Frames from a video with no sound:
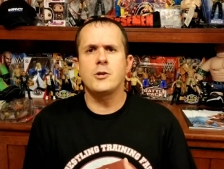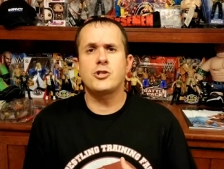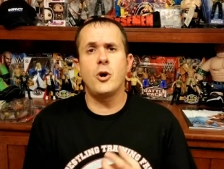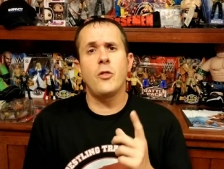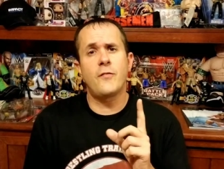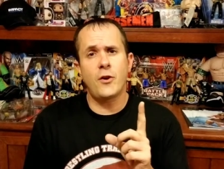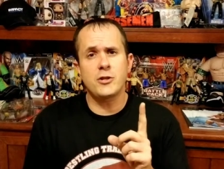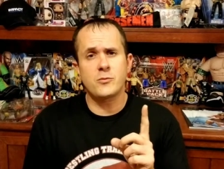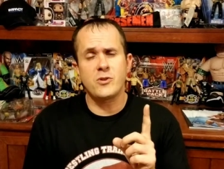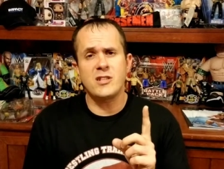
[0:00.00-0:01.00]
so the
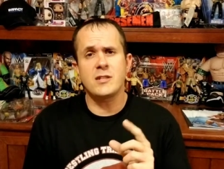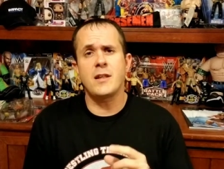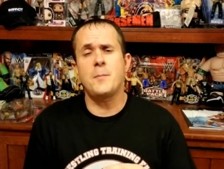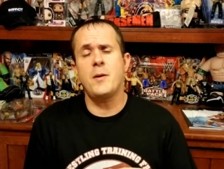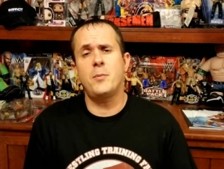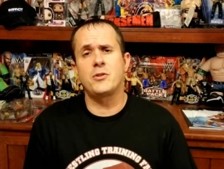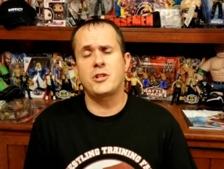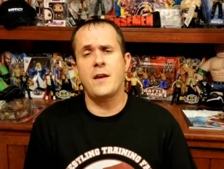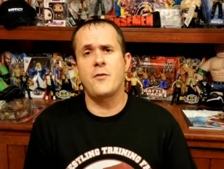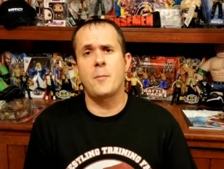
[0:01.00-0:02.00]
first reason that people
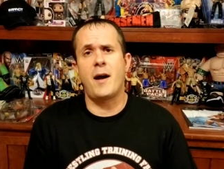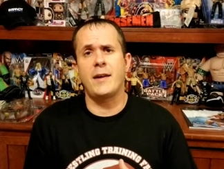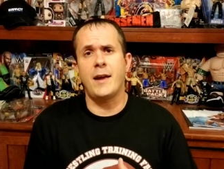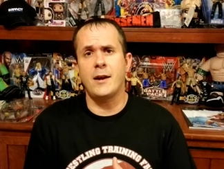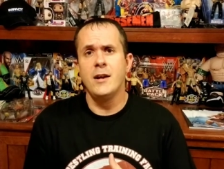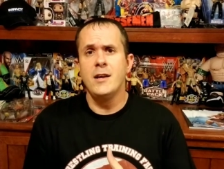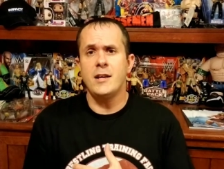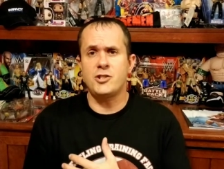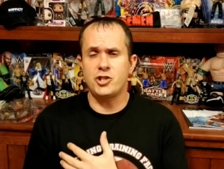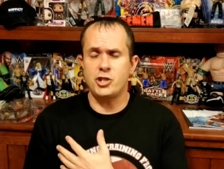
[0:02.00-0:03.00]
shave their body hair
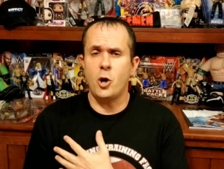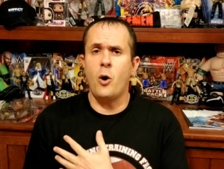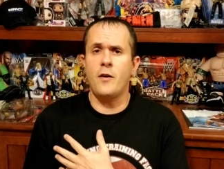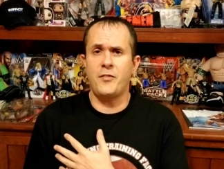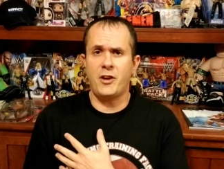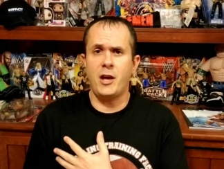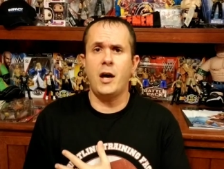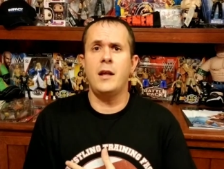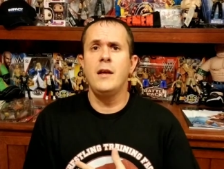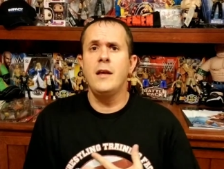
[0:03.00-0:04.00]
is to show off the
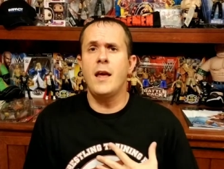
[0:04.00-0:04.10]
cut